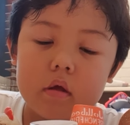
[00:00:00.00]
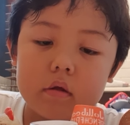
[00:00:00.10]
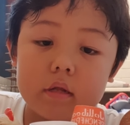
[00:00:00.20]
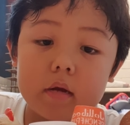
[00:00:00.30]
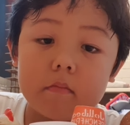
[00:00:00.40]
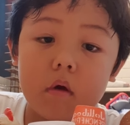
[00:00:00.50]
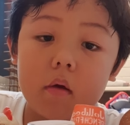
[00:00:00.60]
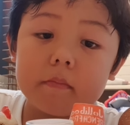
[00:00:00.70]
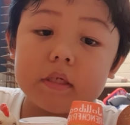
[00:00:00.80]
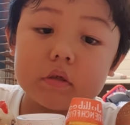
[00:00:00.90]
then
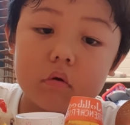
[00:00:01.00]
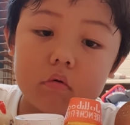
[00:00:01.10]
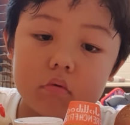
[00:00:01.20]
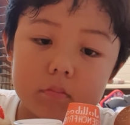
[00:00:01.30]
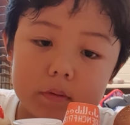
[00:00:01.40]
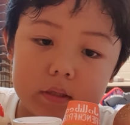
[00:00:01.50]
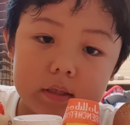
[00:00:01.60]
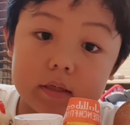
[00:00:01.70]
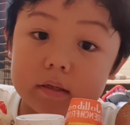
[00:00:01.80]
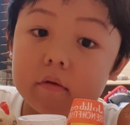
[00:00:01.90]
mommy showed
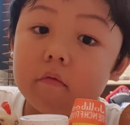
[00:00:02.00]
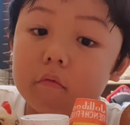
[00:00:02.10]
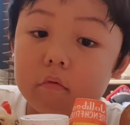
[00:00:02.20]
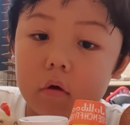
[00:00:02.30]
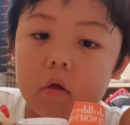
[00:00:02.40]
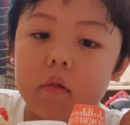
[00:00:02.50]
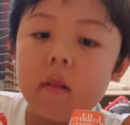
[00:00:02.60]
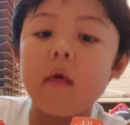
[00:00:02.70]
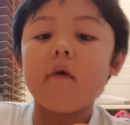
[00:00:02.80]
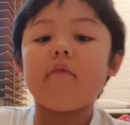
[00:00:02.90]
me in Google
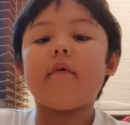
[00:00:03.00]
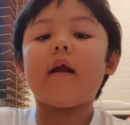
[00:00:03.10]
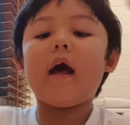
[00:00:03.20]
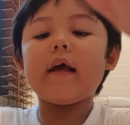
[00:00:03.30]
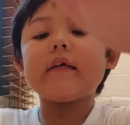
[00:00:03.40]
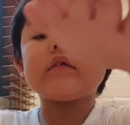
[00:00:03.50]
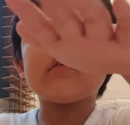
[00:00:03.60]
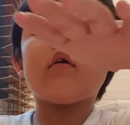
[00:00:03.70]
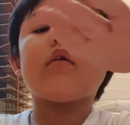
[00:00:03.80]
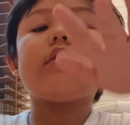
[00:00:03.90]
when I
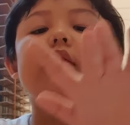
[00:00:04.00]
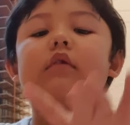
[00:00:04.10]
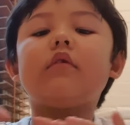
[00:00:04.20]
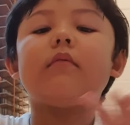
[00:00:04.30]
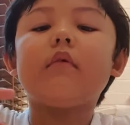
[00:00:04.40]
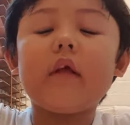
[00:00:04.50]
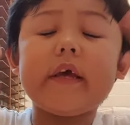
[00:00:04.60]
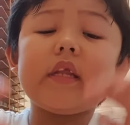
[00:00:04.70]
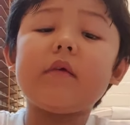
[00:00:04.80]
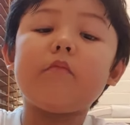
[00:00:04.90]
saw
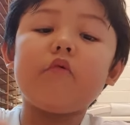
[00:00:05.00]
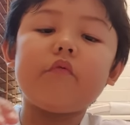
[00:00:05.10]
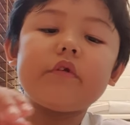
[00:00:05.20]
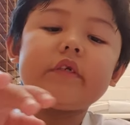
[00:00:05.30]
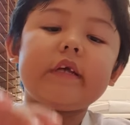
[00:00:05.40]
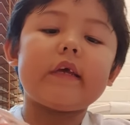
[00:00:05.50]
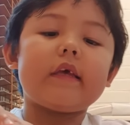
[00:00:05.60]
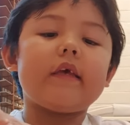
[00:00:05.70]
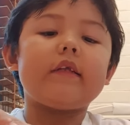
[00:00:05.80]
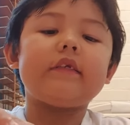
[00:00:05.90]
Lady Moo,
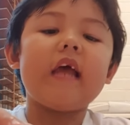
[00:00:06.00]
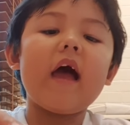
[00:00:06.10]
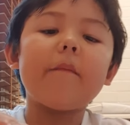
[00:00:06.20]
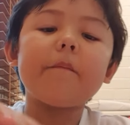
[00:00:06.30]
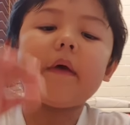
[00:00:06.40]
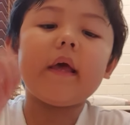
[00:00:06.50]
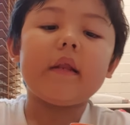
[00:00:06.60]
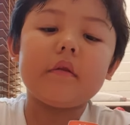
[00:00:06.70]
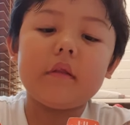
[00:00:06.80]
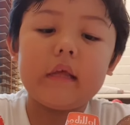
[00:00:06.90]
Chicky, Champ,
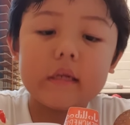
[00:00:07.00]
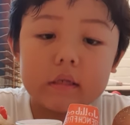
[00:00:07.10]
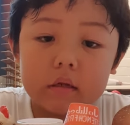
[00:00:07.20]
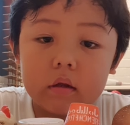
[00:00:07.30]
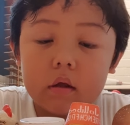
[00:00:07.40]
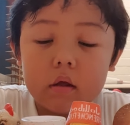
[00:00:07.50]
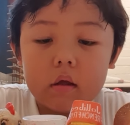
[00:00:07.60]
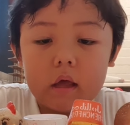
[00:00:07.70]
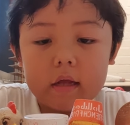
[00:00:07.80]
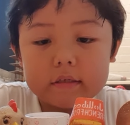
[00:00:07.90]
and Lady,
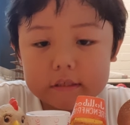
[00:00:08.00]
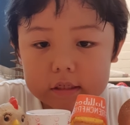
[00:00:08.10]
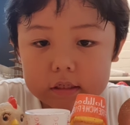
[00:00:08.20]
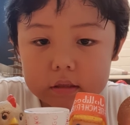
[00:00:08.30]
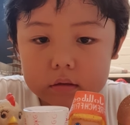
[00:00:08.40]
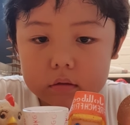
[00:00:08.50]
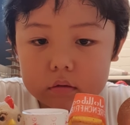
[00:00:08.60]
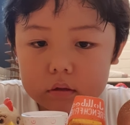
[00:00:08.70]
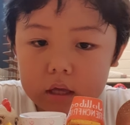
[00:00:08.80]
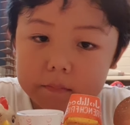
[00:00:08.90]
and Chick
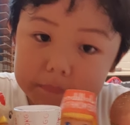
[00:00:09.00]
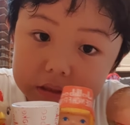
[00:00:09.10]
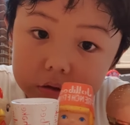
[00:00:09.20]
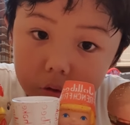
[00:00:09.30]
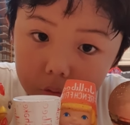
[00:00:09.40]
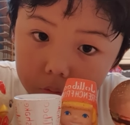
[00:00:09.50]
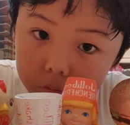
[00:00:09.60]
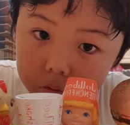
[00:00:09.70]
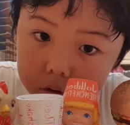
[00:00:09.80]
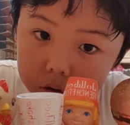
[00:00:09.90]
and Nico.
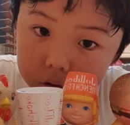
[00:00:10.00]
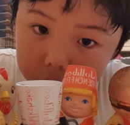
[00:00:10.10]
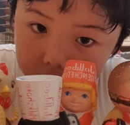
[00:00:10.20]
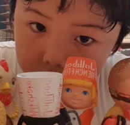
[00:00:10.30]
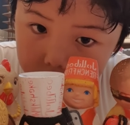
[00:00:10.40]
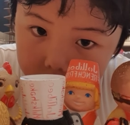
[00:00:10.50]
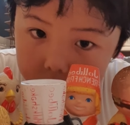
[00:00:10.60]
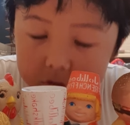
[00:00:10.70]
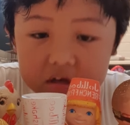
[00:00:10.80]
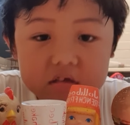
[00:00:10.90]

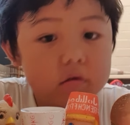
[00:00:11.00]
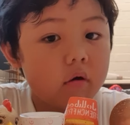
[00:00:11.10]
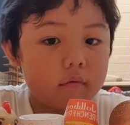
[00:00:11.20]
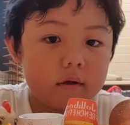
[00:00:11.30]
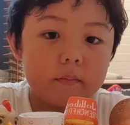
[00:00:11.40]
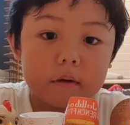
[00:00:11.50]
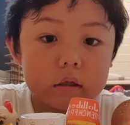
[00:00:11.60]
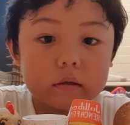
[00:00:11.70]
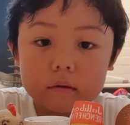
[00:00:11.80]
Sorry, but